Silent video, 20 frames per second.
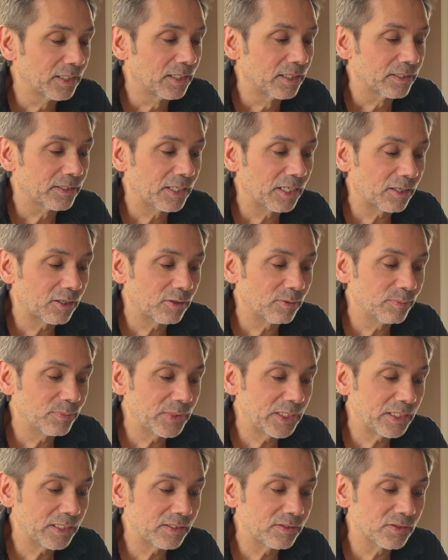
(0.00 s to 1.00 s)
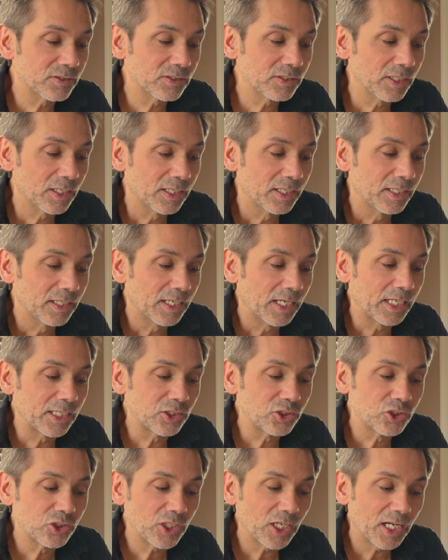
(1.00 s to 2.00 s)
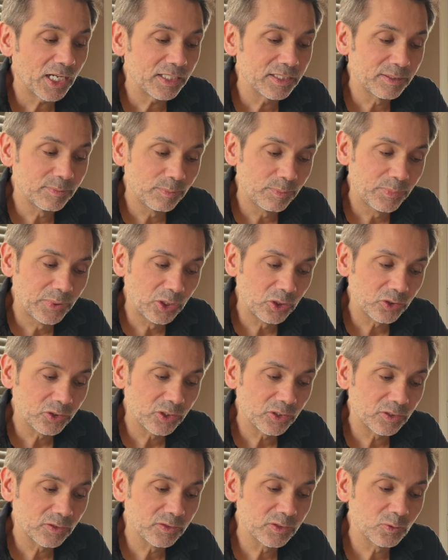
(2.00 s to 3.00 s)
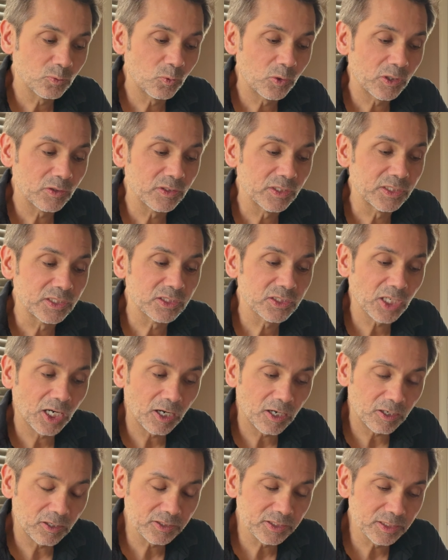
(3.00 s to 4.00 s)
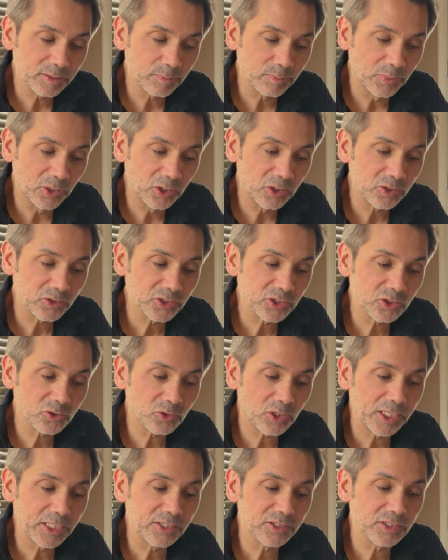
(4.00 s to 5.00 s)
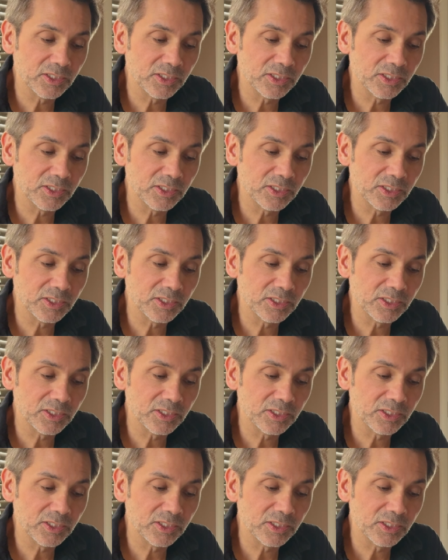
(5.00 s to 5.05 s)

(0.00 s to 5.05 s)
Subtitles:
carom means a shot in billiards where the target ball strikes